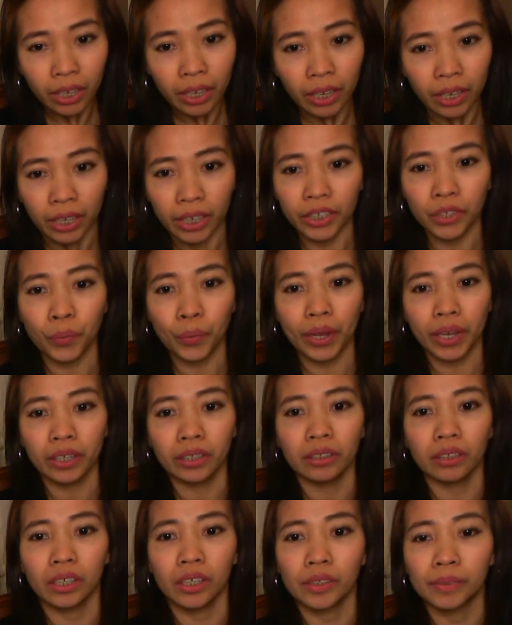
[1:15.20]

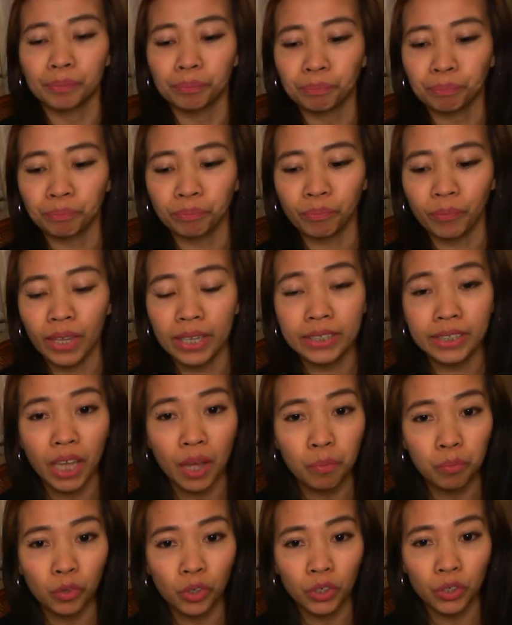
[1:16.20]
Anyway,
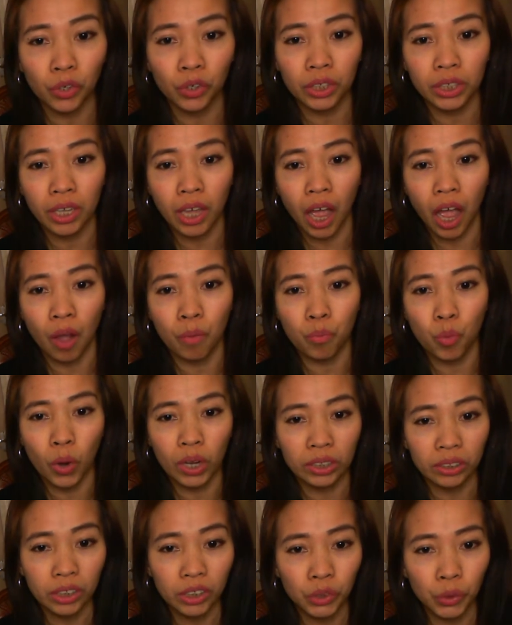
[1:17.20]
example, you only have
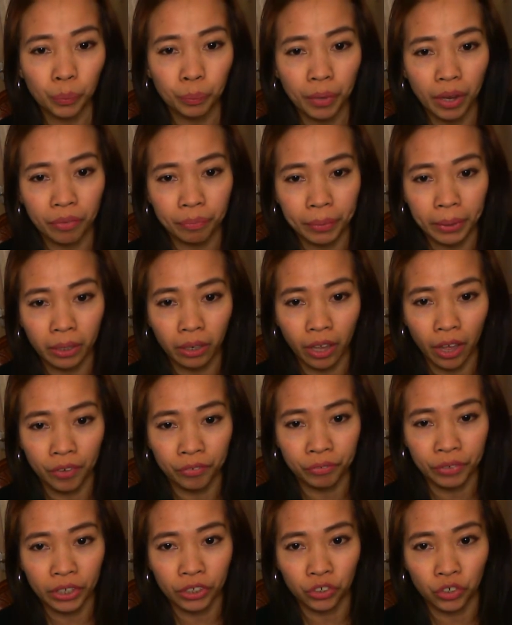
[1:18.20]
one tissue paper
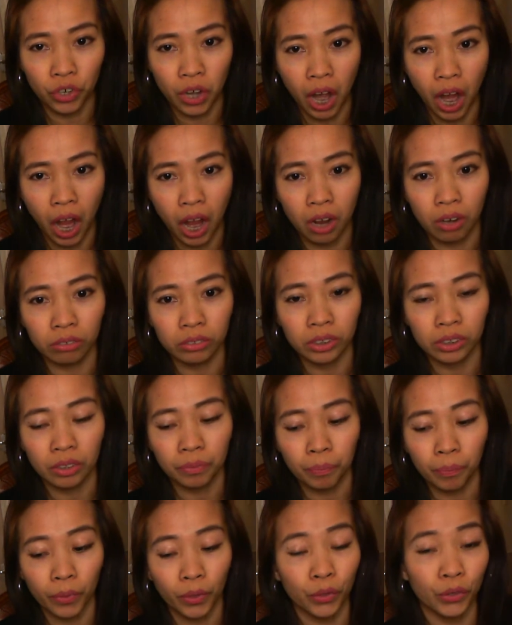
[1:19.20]
left in your house,
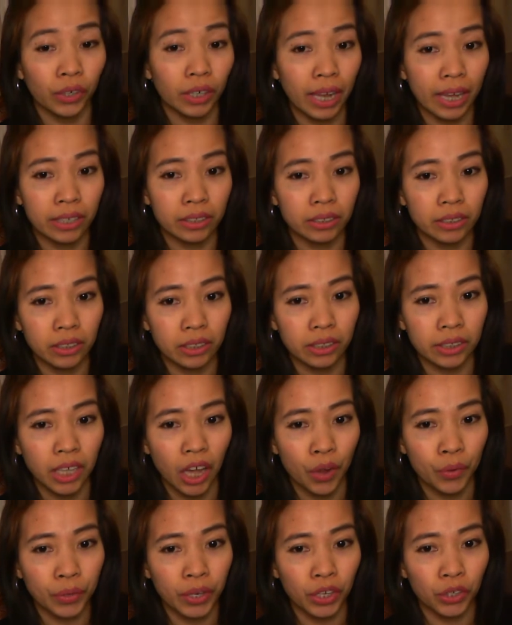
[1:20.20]
or like this,
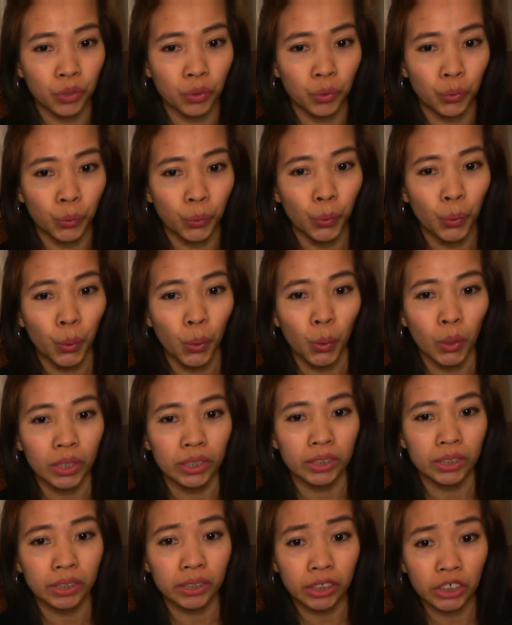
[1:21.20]
how can you
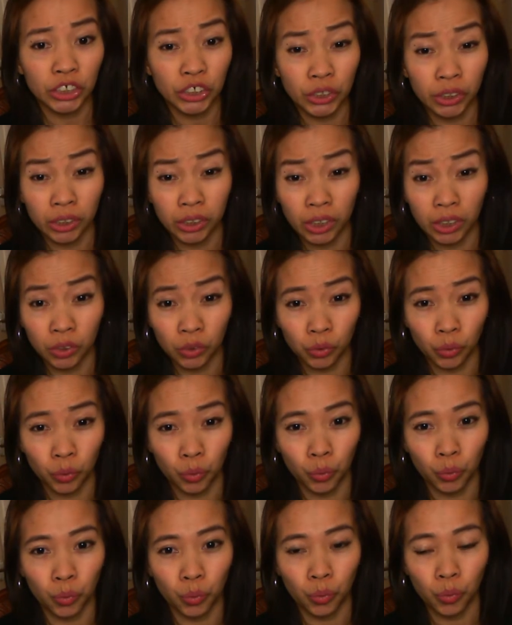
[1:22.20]
stretch it
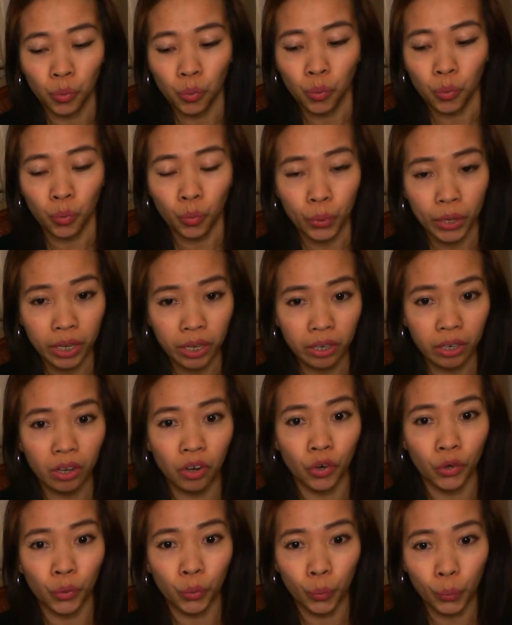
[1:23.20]
into
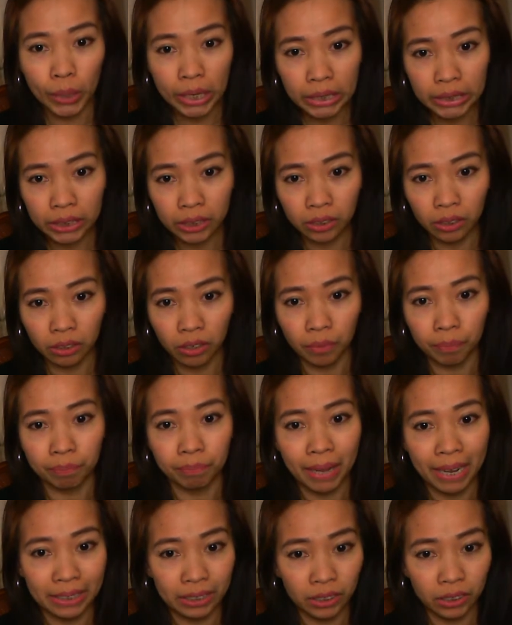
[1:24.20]
weeks
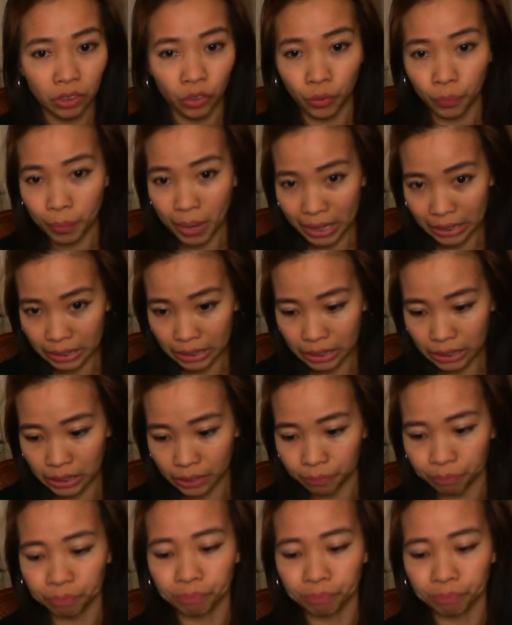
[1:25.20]
or months?